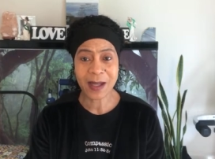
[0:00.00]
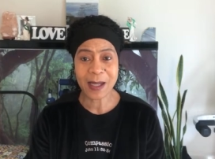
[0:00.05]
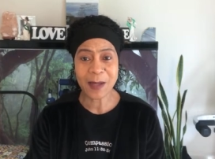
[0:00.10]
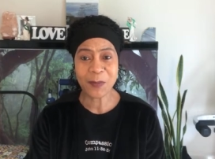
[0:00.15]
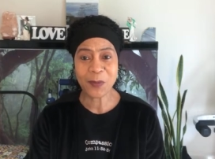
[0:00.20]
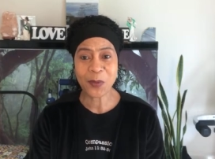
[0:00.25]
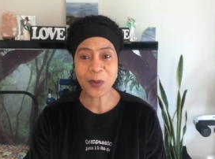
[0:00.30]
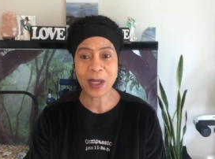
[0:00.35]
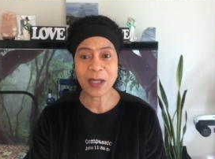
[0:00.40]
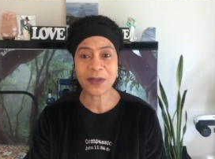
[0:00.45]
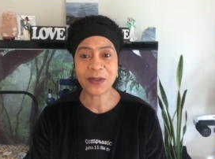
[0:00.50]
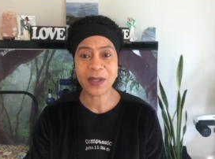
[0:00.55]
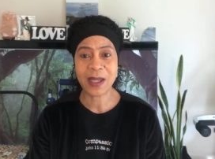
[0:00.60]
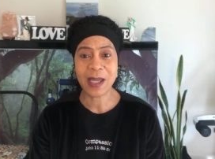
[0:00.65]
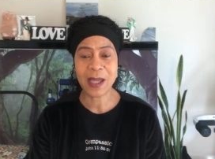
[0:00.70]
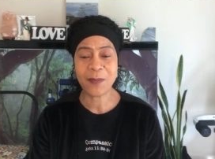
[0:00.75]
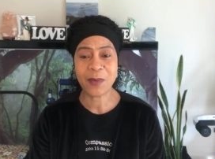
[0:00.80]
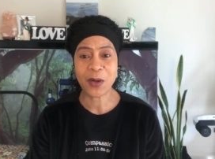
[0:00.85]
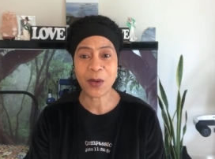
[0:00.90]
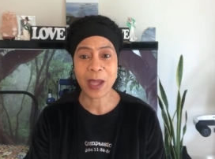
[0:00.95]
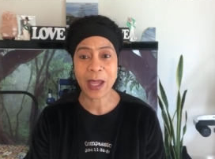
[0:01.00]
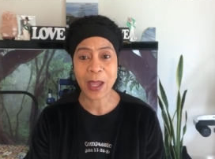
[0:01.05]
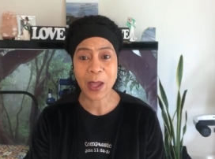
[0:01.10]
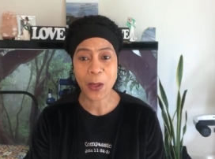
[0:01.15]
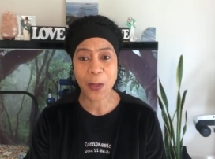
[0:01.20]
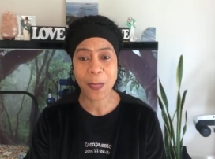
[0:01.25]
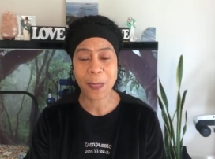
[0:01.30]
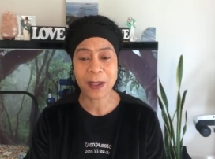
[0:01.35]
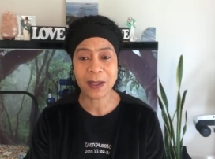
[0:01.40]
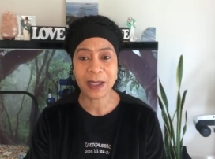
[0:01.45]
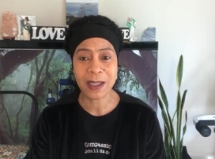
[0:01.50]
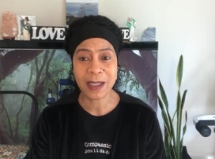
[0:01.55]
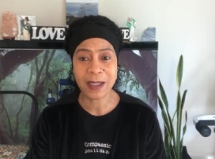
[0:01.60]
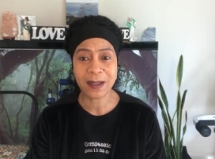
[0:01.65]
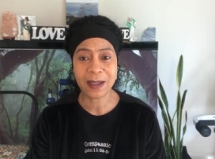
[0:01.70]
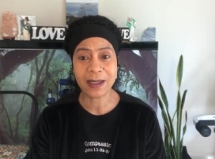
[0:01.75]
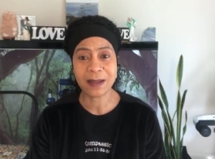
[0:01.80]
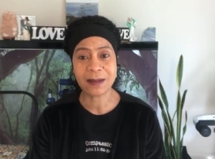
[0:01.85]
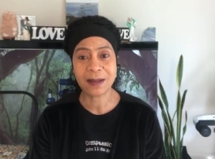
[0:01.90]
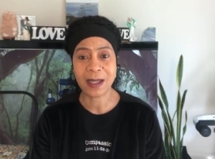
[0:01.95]
for us to have our health and
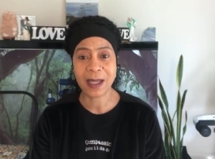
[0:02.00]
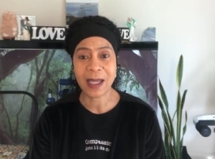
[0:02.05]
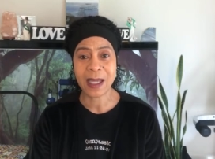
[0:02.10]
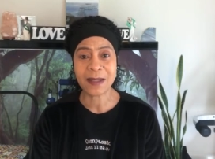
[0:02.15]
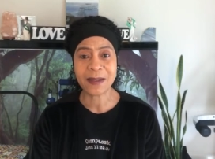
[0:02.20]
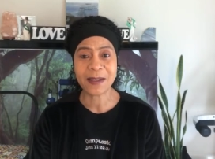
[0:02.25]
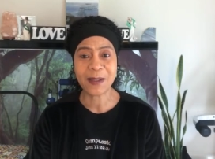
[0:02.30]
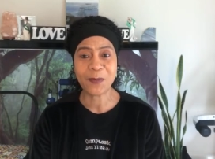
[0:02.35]
healing class.